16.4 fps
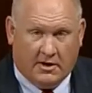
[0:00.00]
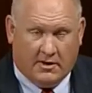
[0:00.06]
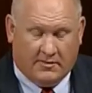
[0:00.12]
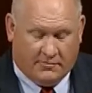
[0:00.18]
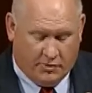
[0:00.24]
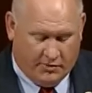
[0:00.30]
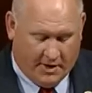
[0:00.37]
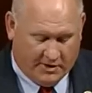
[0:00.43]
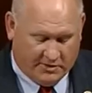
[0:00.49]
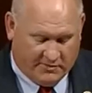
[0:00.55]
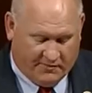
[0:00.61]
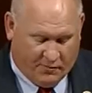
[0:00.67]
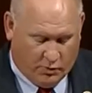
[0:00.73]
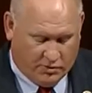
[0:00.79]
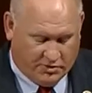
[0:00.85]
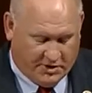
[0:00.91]
of
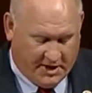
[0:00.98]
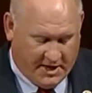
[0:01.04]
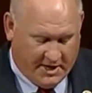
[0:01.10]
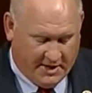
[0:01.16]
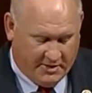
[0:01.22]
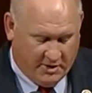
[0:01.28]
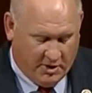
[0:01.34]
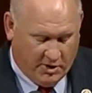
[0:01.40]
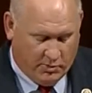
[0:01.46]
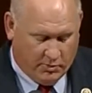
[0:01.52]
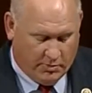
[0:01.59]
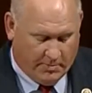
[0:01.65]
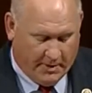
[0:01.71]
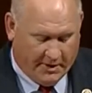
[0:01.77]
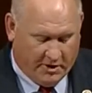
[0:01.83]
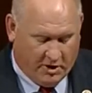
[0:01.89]
2014
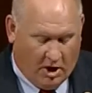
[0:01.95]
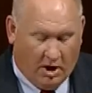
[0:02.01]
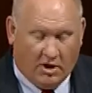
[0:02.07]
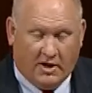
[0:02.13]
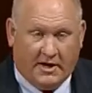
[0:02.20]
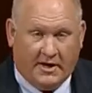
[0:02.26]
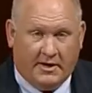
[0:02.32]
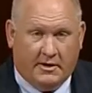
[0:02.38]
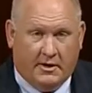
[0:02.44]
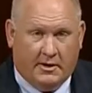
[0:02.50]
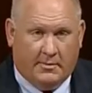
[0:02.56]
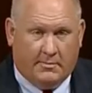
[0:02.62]
with my colleague,